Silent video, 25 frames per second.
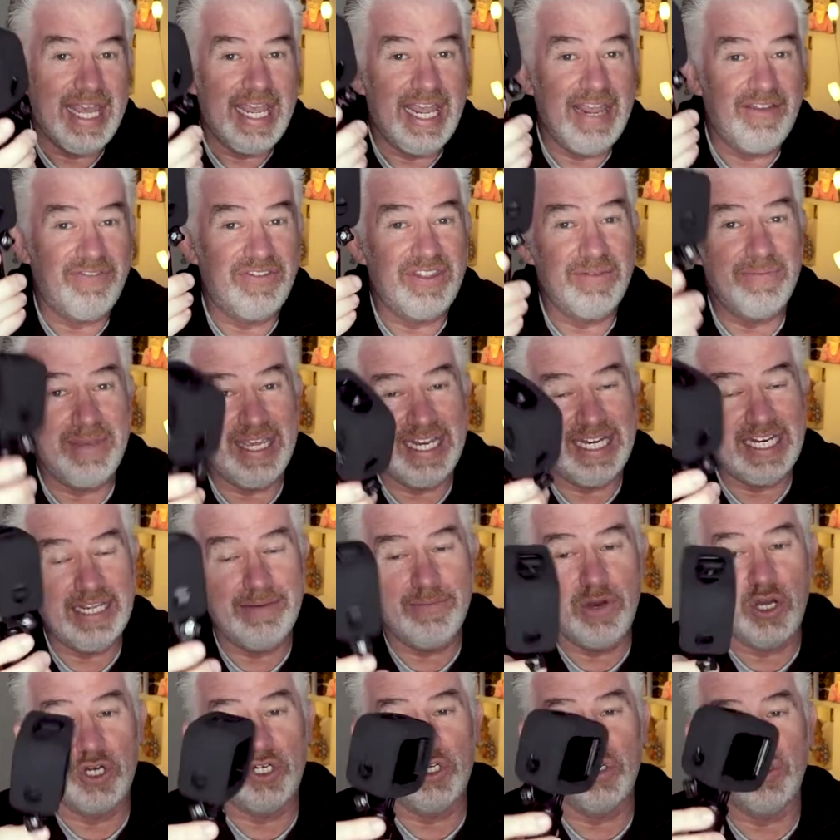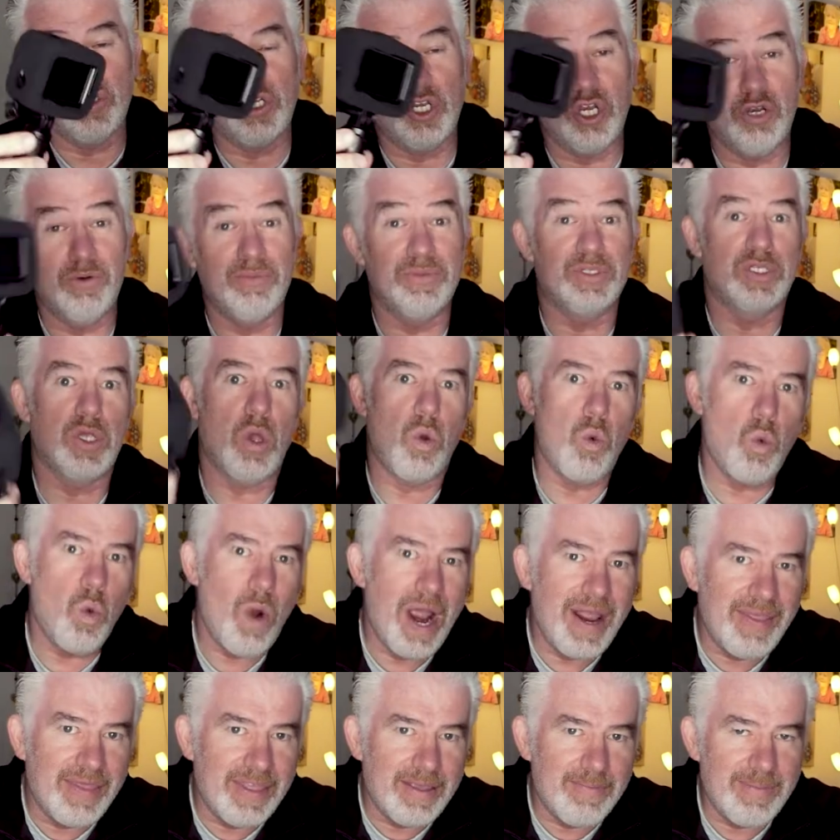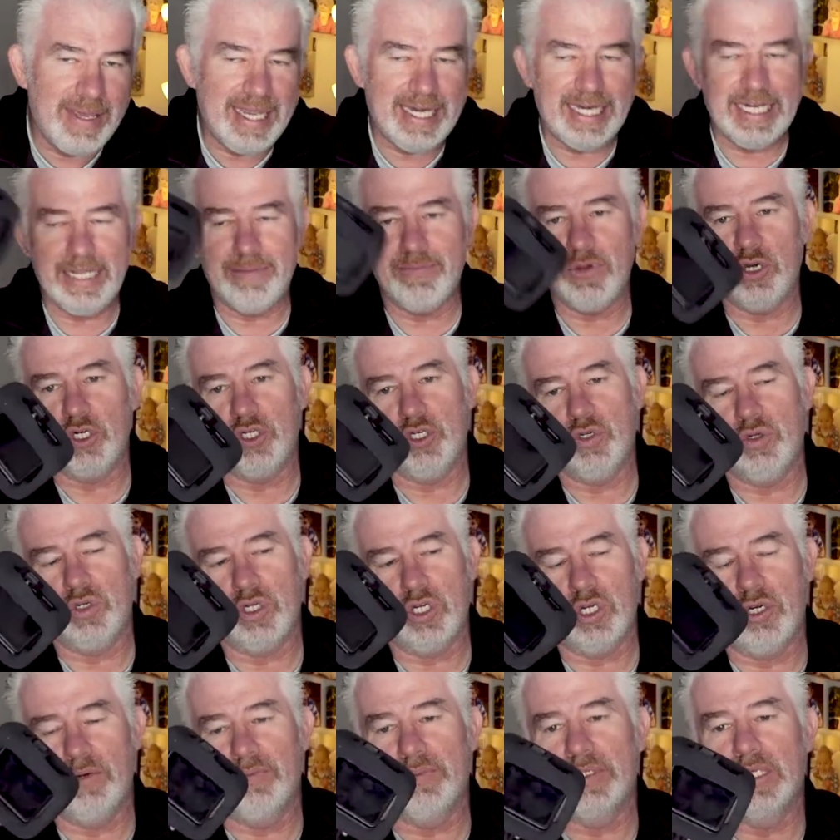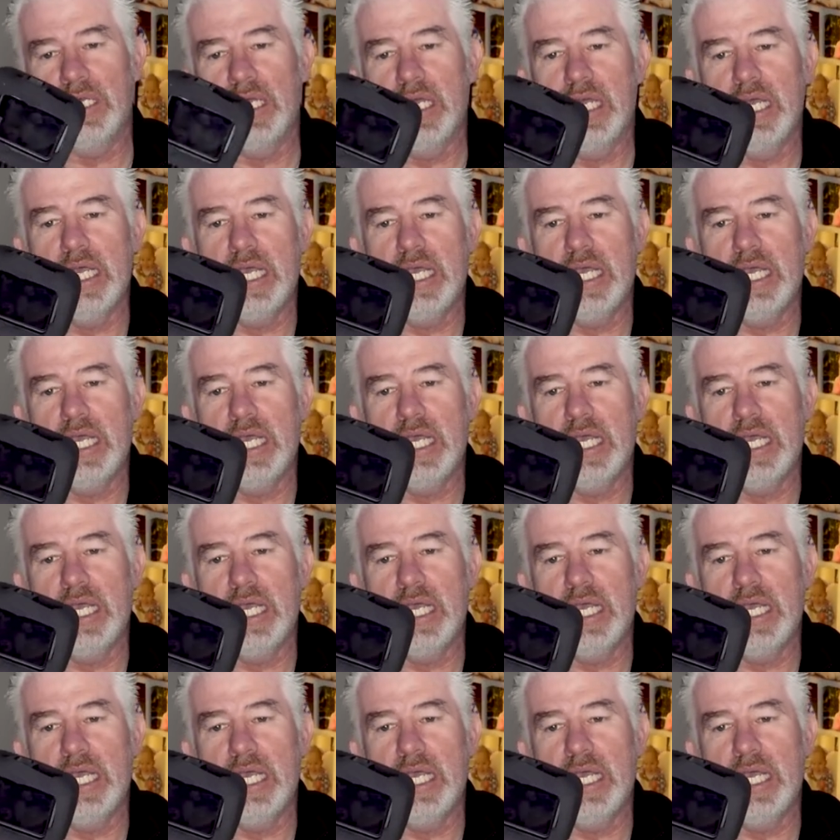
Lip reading: if the media module comes, when the media module comes.